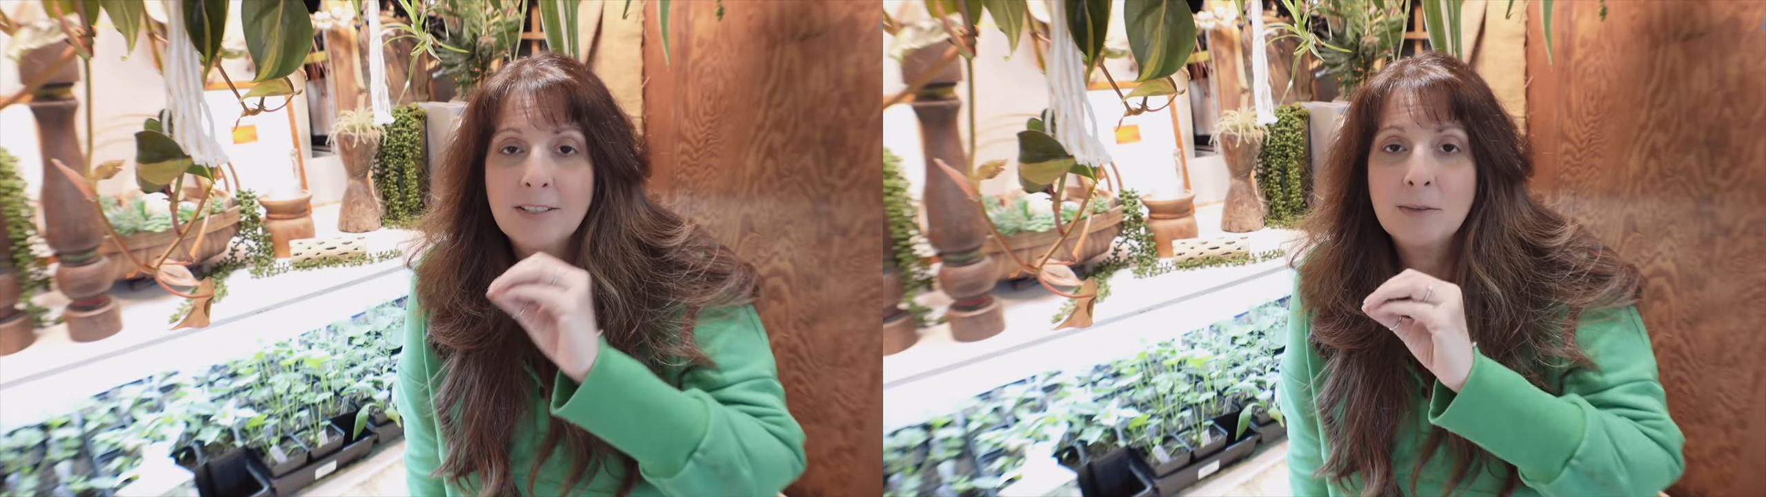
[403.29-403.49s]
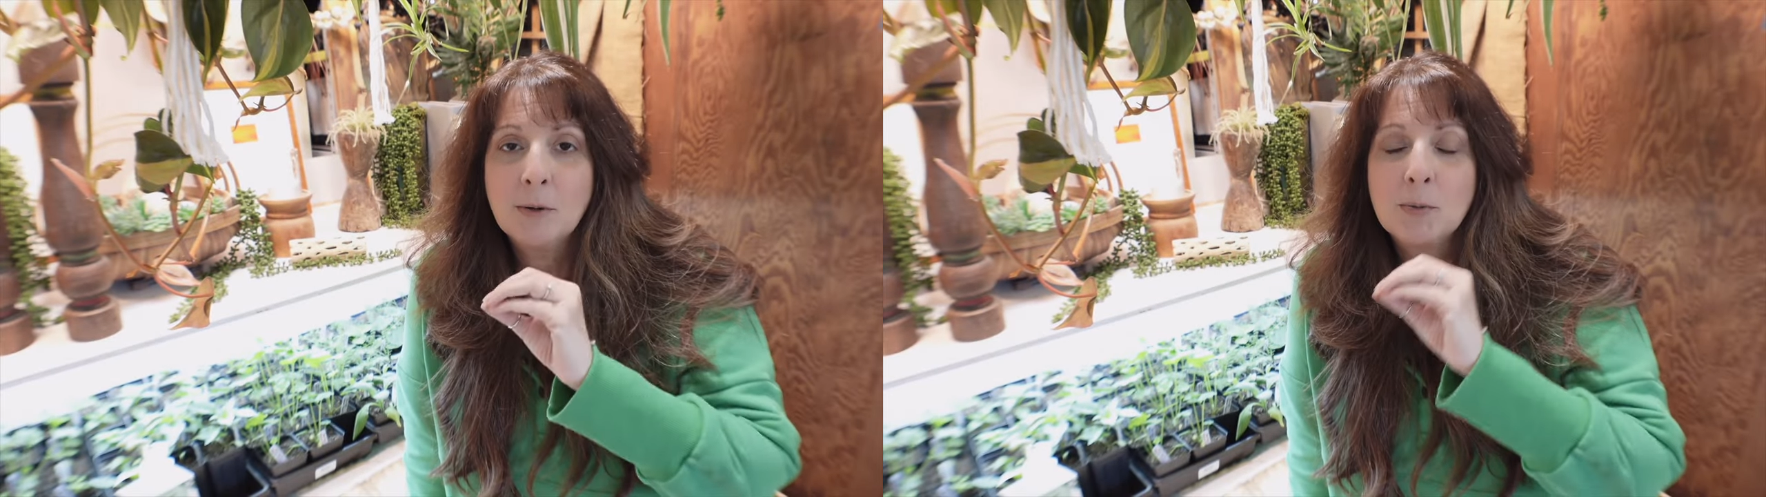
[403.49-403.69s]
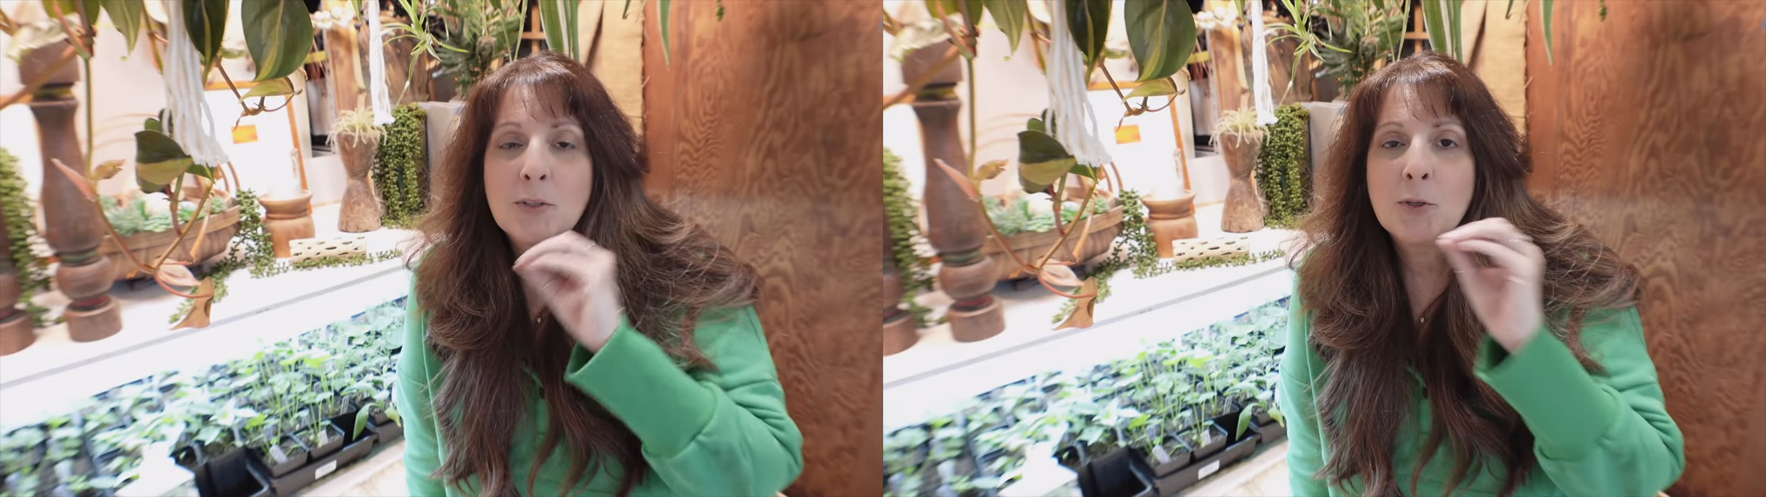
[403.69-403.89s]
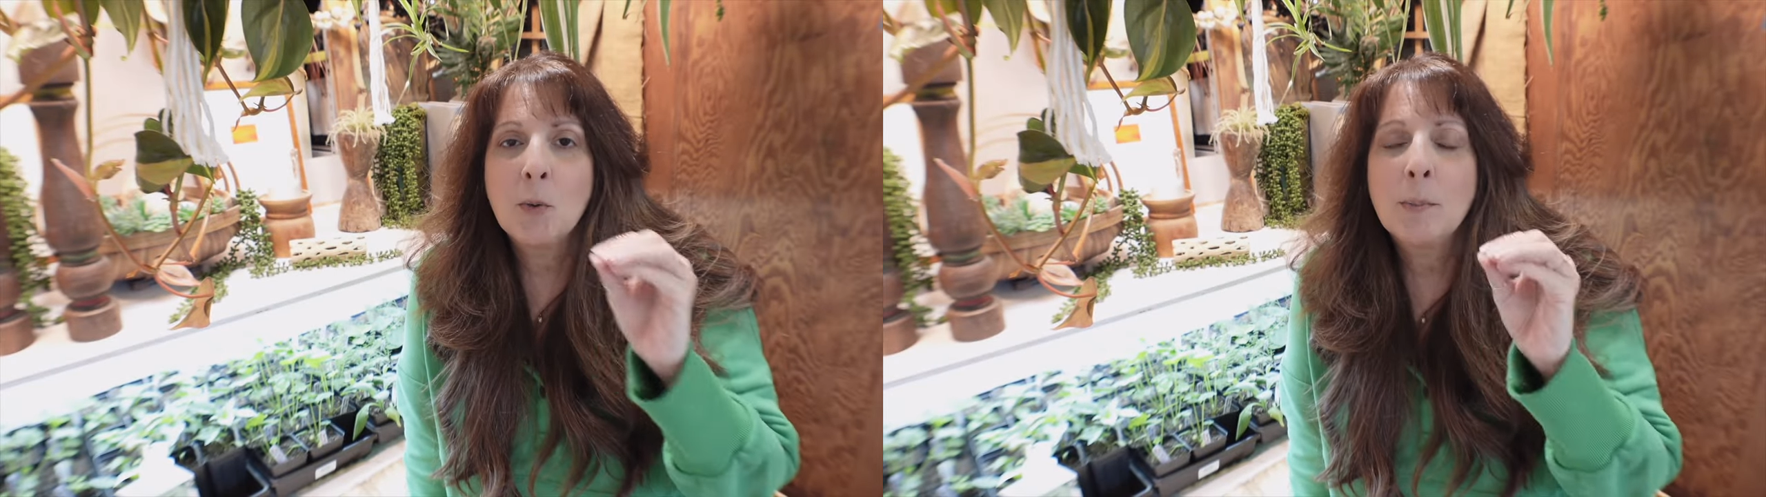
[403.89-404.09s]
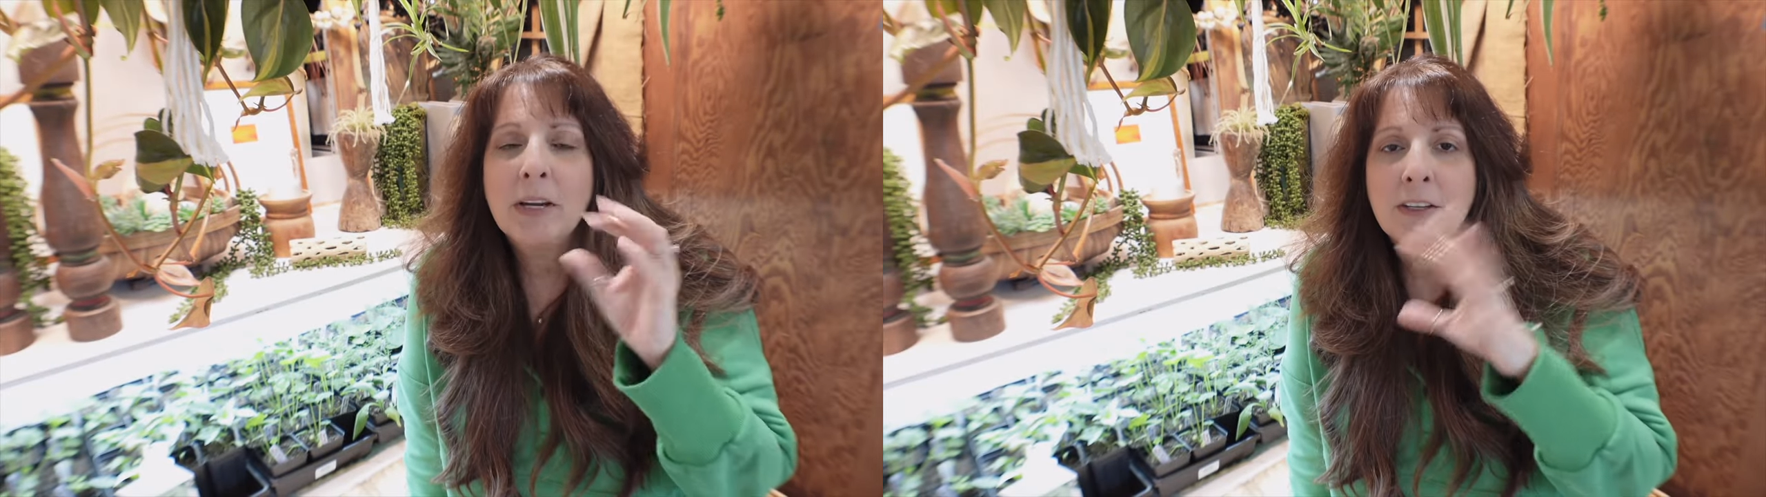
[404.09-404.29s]
grow,
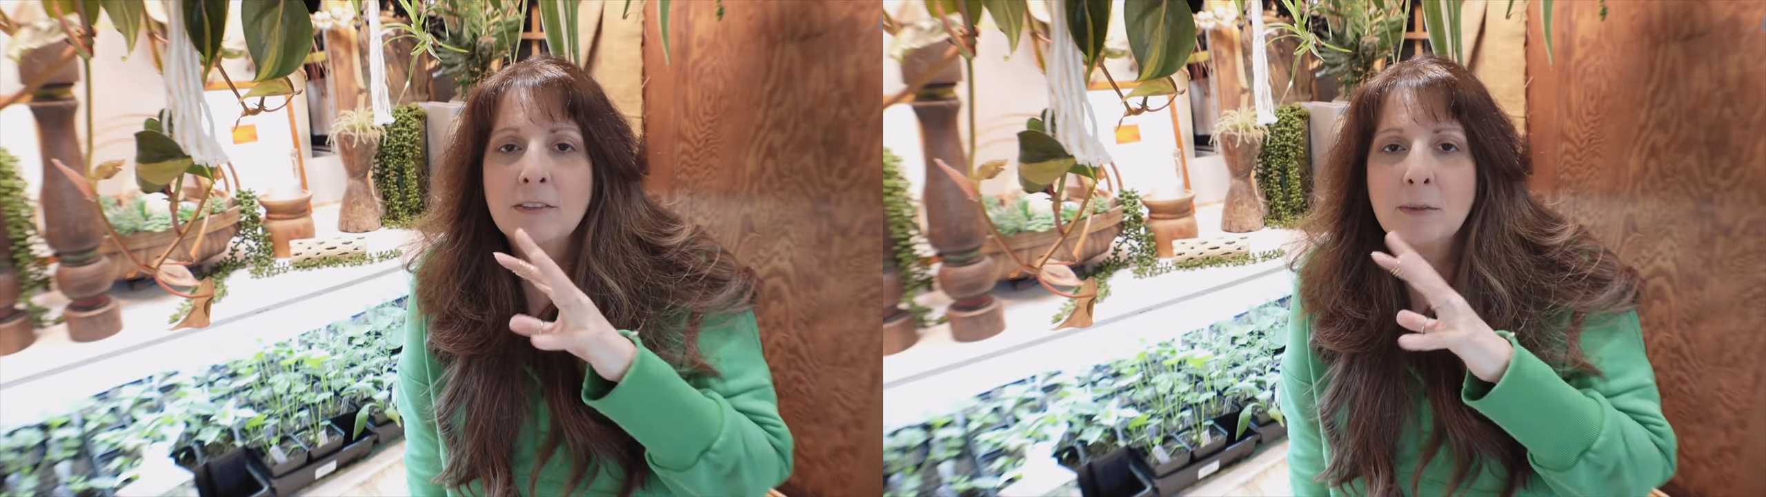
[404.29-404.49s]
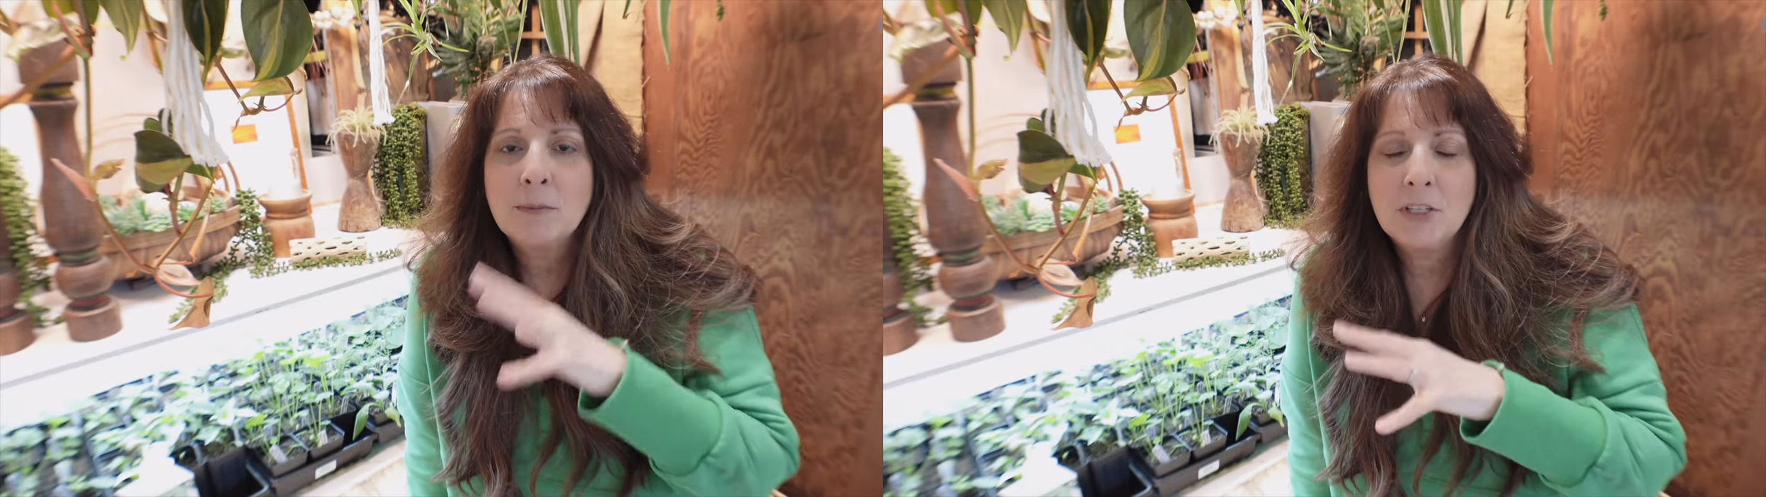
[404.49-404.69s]
so many of them